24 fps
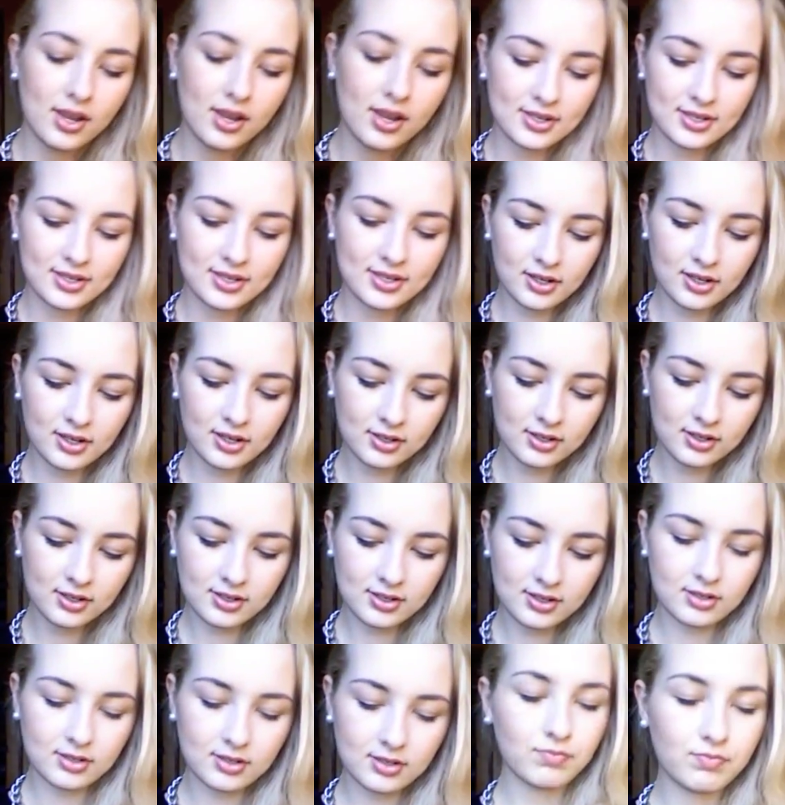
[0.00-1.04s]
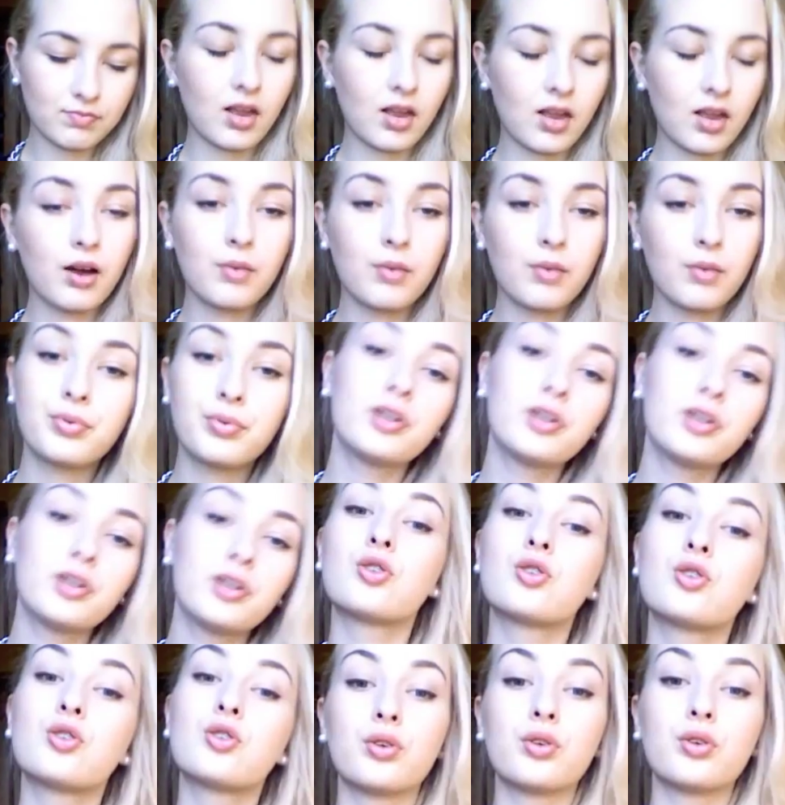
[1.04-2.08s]
since I'm pretty
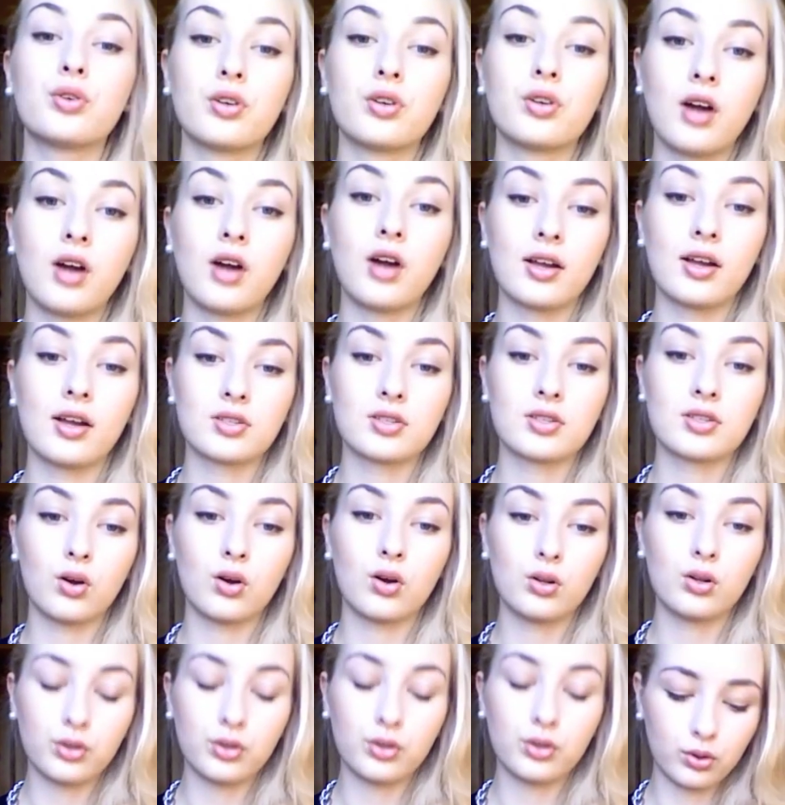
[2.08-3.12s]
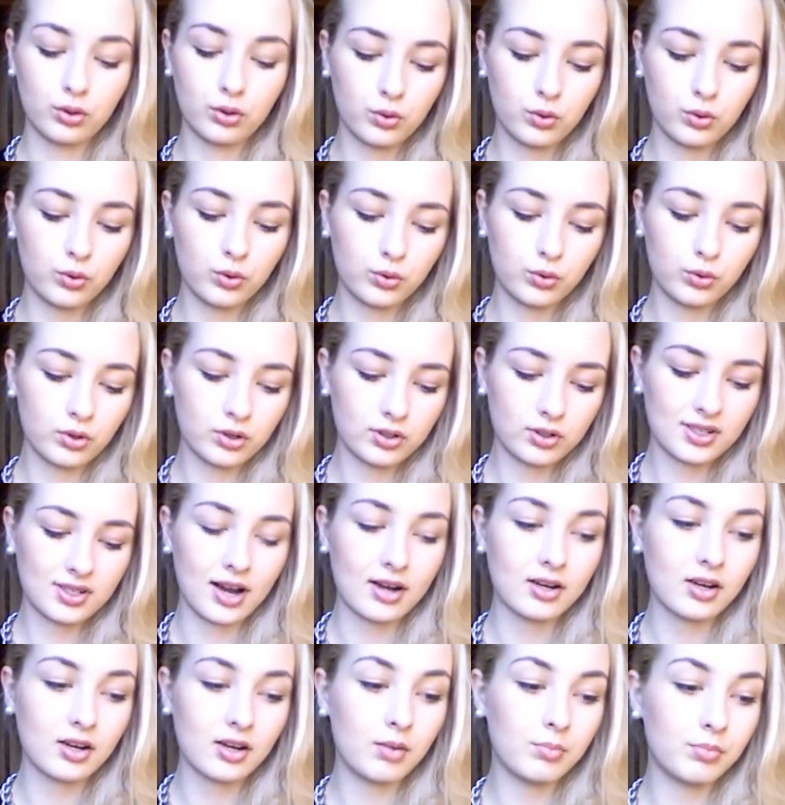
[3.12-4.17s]
sure you guys all know who
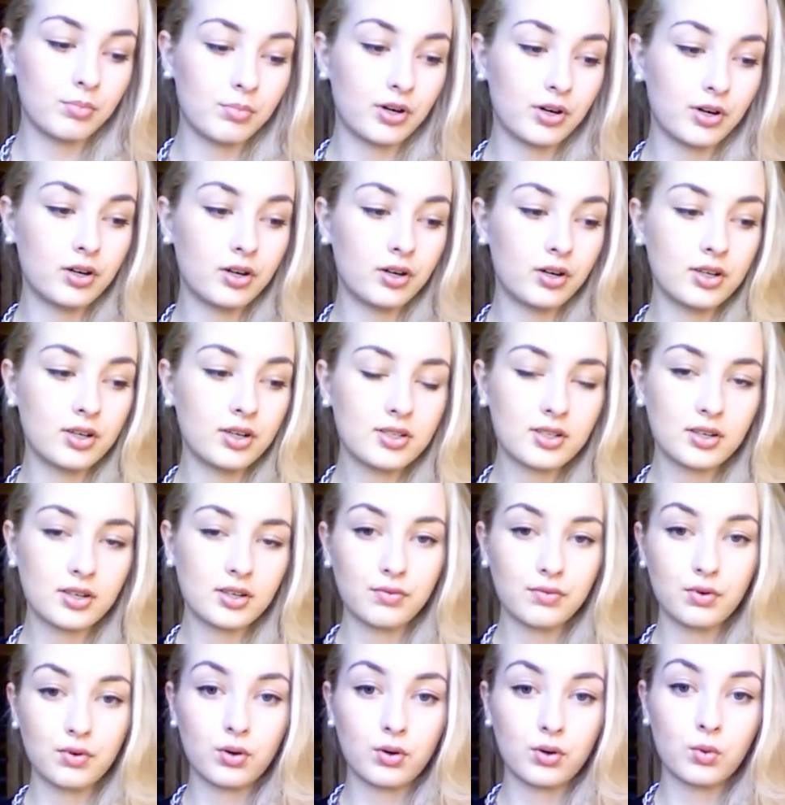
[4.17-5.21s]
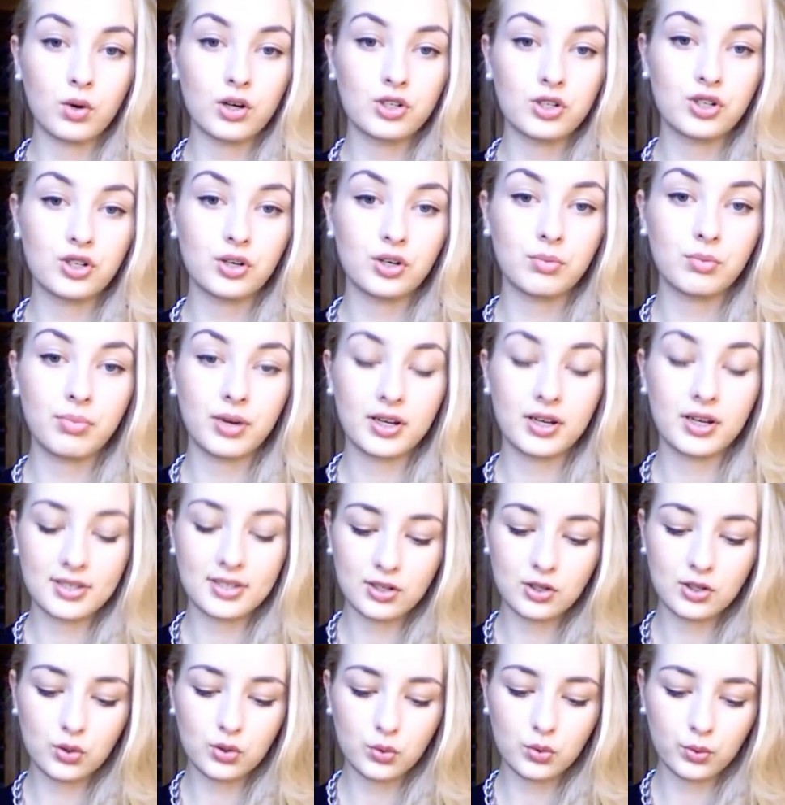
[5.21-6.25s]
Tanya Burr is if you're watching
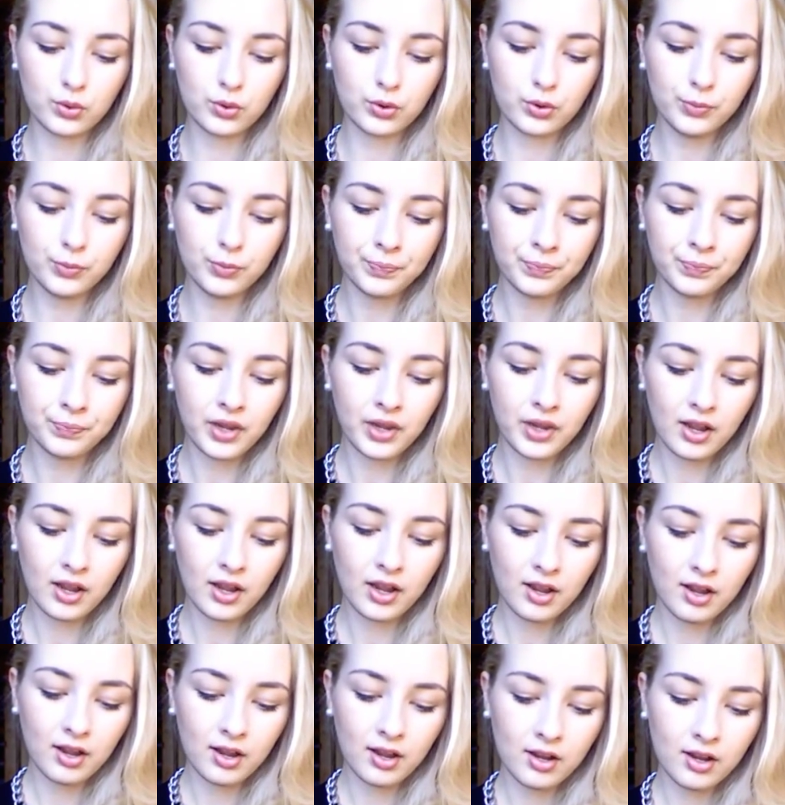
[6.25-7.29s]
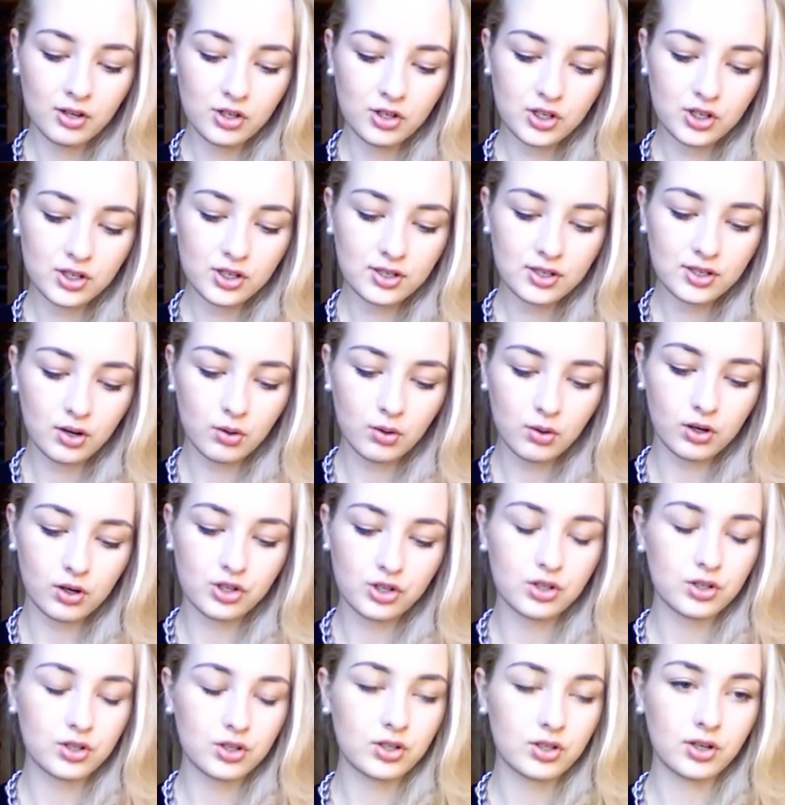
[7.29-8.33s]
Pixi too. She's a
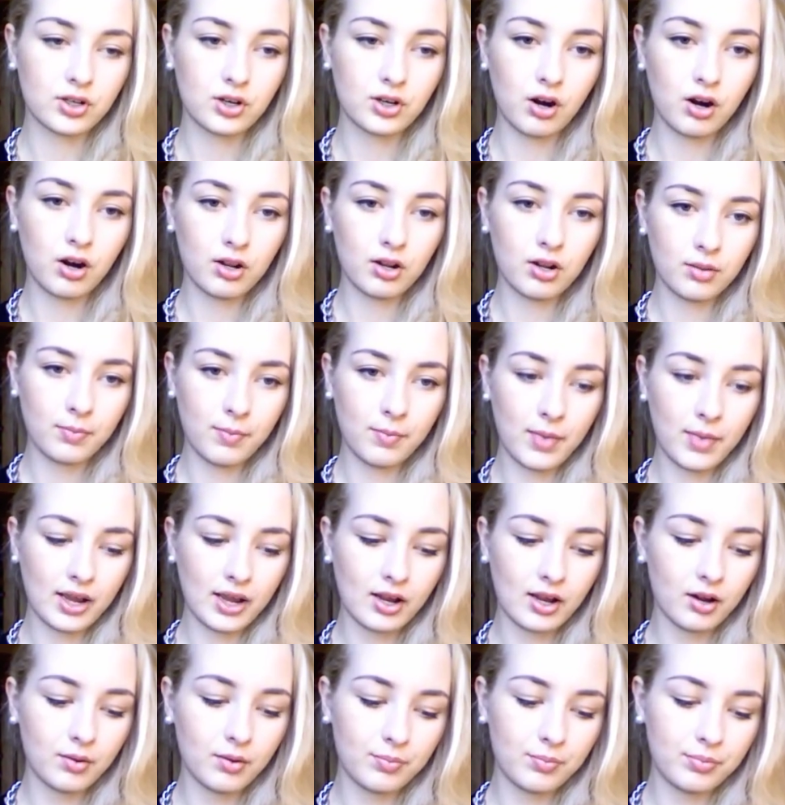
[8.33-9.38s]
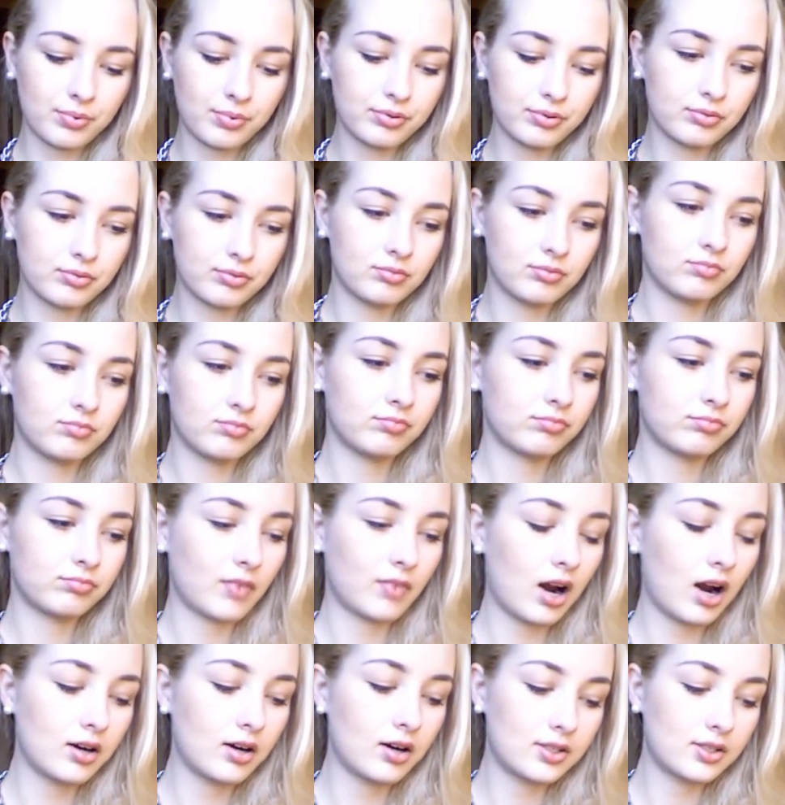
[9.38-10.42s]
gorgeous girl and makeup
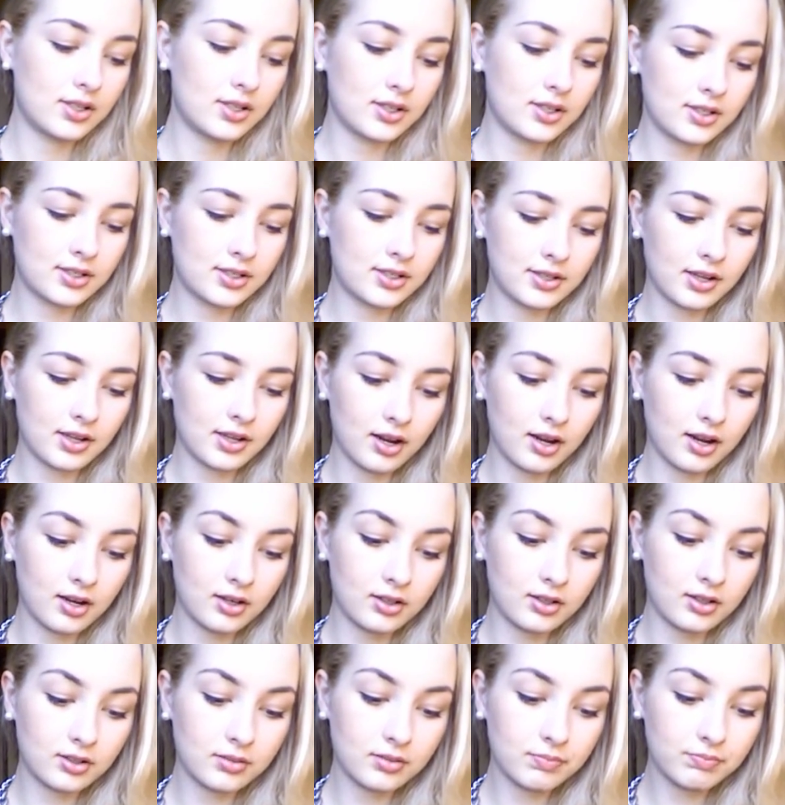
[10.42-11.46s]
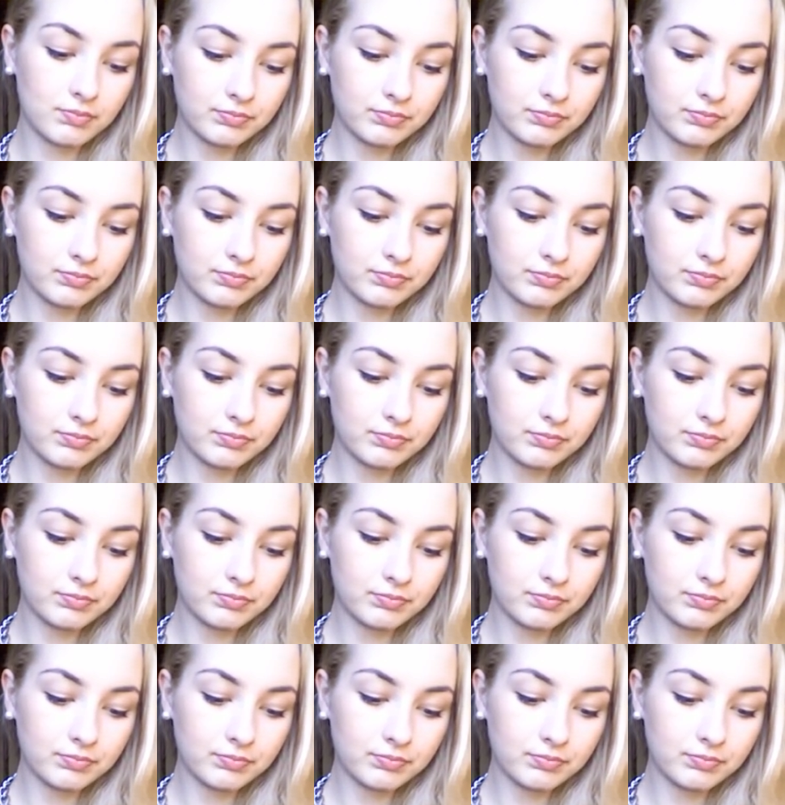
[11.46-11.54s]
artist, and